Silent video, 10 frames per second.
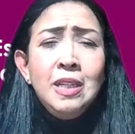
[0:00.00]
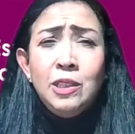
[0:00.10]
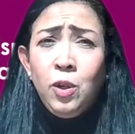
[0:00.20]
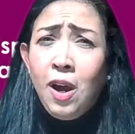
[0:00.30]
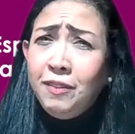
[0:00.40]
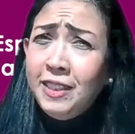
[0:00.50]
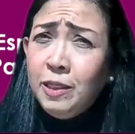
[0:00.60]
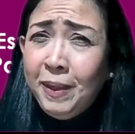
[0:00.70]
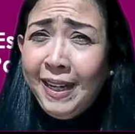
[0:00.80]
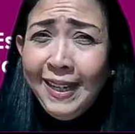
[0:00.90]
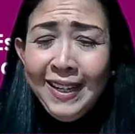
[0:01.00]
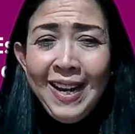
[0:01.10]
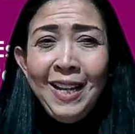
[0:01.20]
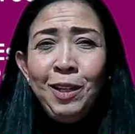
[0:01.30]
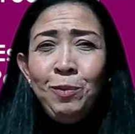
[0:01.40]
So coffee is big.
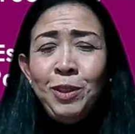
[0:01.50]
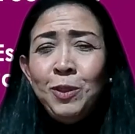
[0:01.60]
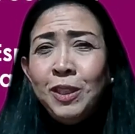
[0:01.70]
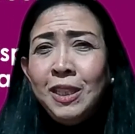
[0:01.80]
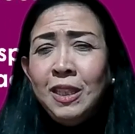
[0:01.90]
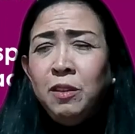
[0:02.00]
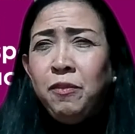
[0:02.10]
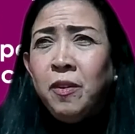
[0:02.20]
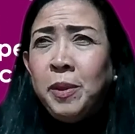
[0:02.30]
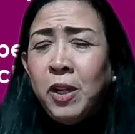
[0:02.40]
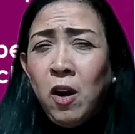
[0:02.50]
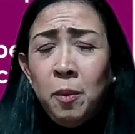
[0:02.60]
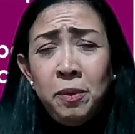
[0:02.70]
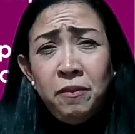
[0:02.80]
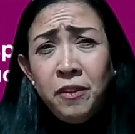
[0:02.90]
And then when you look at it from a
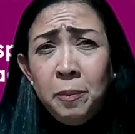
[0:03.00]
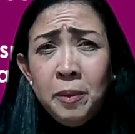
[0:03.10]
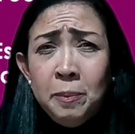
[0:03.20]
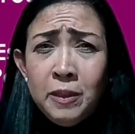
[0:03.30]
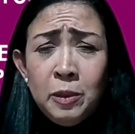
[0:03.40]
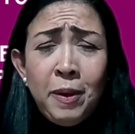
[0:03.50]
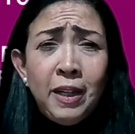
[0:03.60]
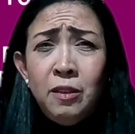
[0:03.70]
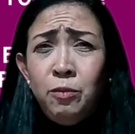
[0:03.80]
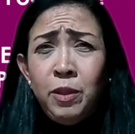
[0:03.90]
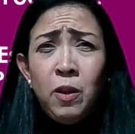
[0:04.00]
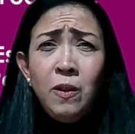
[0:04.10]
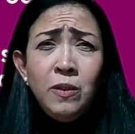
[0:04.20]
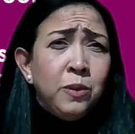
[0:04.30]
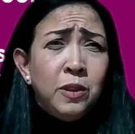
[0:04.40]
carbon footprint perspective with
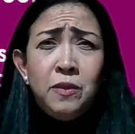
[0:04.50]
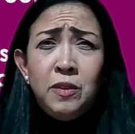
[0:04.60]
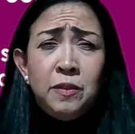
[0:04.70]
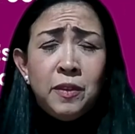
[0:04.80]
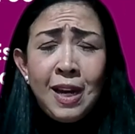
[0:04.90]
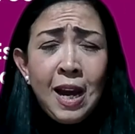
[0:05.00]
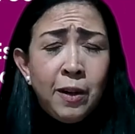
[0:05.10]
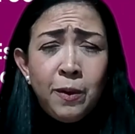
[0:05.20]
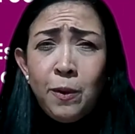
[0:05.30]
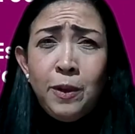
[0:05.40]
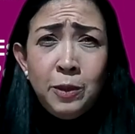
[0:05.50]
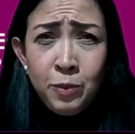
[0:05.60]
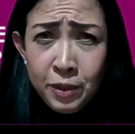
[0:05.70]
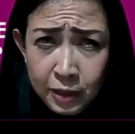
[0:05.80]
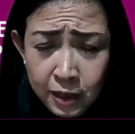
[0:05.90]
all sorts of different categories
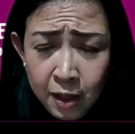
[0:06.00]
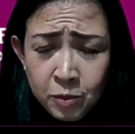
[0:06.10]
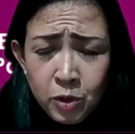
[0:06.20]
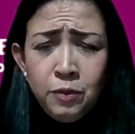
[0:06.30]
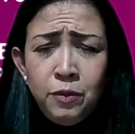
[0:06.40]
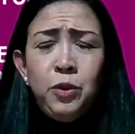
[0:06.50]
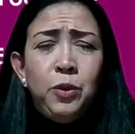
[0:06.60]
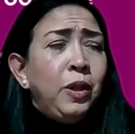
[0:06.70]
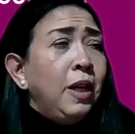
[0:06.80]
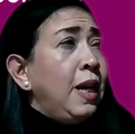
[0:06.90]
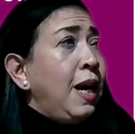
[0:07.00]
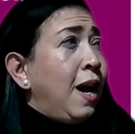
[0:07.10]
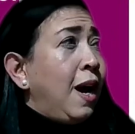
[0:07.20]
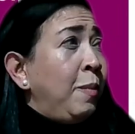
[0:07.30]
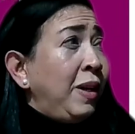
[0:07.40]
when it comes to food,
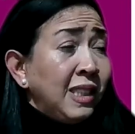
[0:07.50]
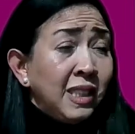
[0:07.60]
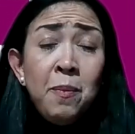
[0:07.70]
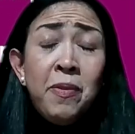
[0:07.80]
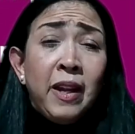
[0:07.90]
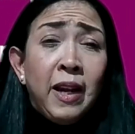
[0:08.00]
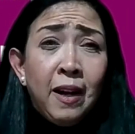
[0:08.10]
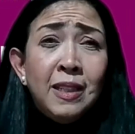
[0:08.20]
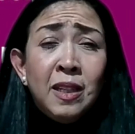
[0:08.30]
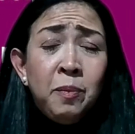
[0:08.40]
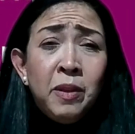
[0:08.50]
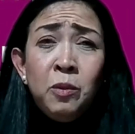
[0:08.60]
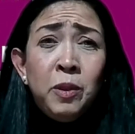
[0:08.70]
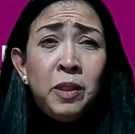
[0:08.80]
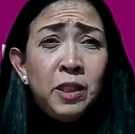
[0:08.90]
it's up there. It's up
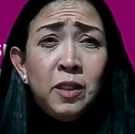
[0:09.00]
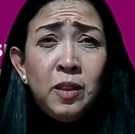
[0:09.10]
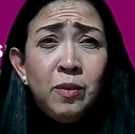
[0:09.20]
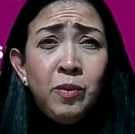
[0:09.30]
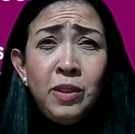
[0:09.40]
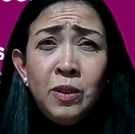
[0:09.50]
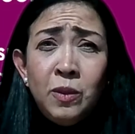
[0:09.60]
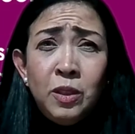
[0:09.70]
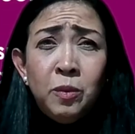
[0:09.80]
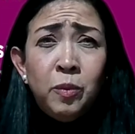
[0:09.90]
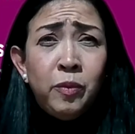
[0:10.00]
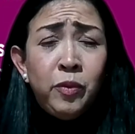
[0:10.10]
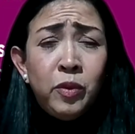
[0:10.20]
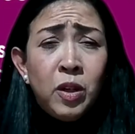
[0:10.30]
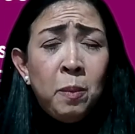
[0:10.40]
there with your, your
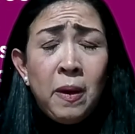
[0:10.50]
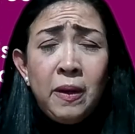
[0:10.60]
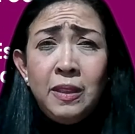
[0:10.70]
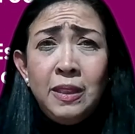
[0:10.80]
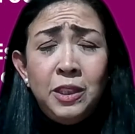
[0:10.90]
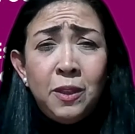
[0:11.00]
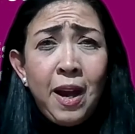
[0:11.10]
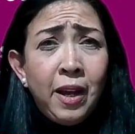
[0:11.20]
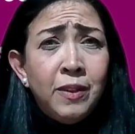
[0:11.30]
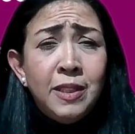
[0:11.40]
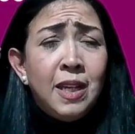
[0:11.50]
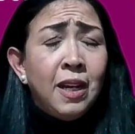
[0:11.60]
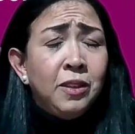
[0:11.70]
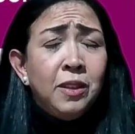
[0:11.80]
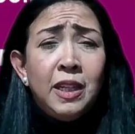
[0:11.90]
commodities, your agri
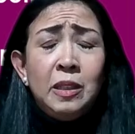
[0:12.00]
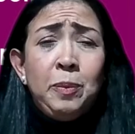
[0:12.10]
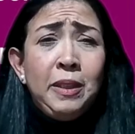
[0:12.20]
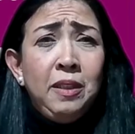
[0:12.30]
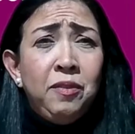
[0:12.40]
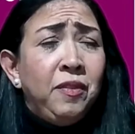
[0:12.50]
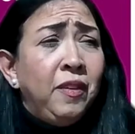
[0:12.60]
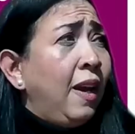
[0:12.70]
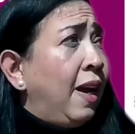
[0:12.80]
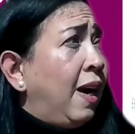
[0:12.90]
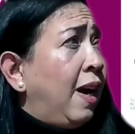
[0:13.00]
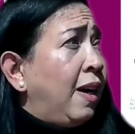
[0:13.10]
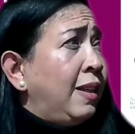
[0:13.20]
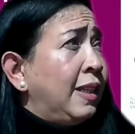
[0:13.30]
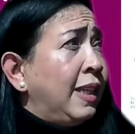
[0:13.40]
sector like beef,
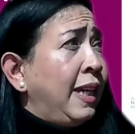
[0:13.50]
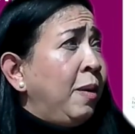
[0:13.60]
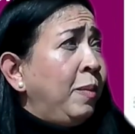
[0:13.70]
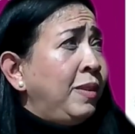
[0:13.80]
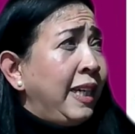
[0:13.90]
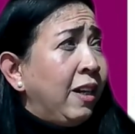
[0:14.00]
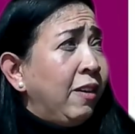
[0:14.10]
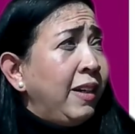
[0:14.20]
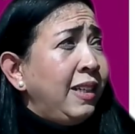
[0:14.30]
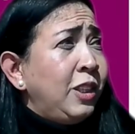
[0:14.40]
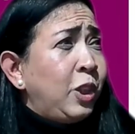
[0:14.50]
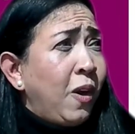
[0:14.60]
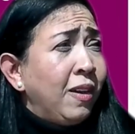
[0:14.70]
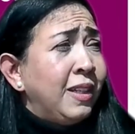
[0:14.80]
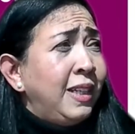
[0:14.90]
and lamb, dairy,
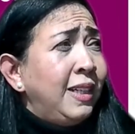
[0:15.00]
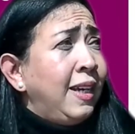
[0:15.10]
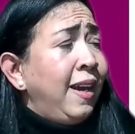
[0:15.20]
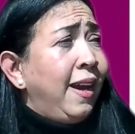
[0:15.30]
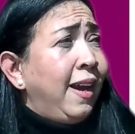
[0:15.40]
chocolate.